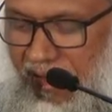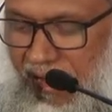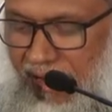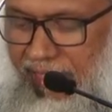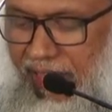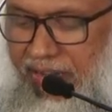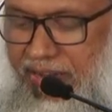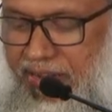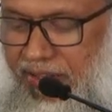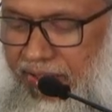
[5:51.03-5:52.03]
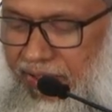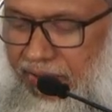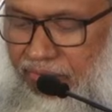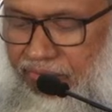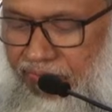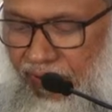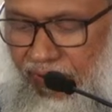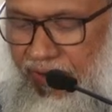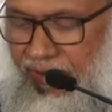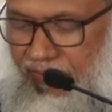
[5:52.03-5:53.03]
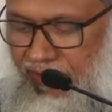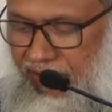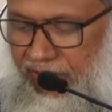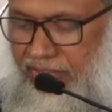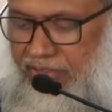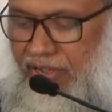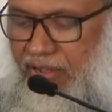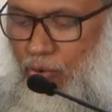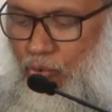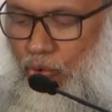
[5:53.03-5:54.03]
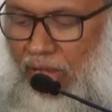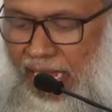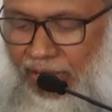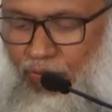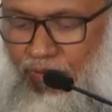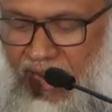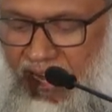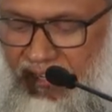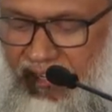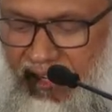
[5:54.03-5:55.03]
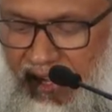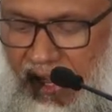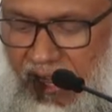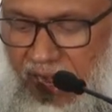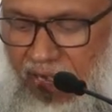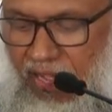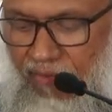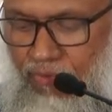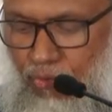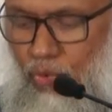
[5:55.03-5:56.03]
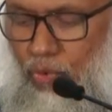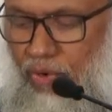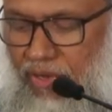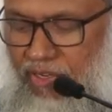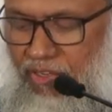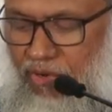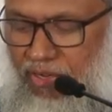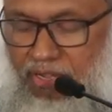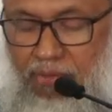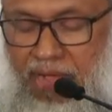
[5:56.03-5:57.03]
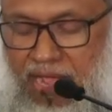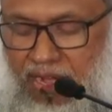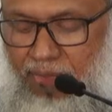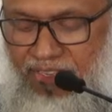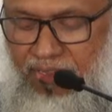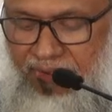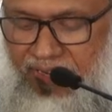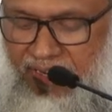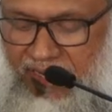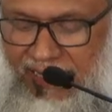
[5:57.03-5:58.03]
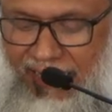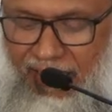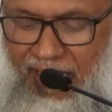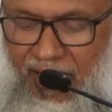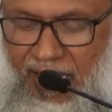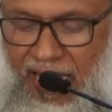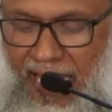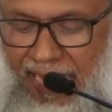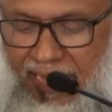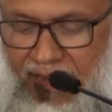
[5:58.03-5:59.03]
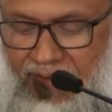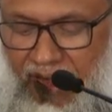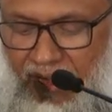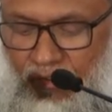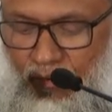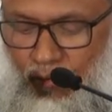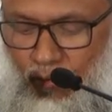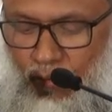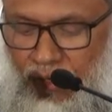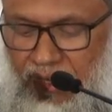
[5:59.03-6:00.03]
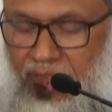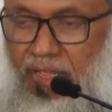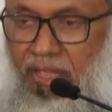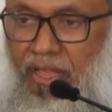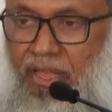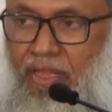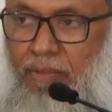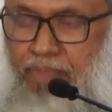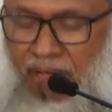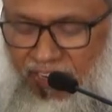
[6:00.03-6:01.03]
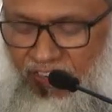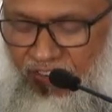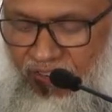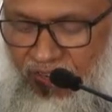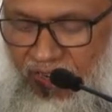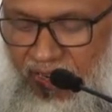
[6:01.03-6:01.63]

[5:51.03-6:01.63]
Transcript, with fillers: And then following verse, nujazi illa al kafur in Surah Saba, ayah number 17, and never do we uh, punish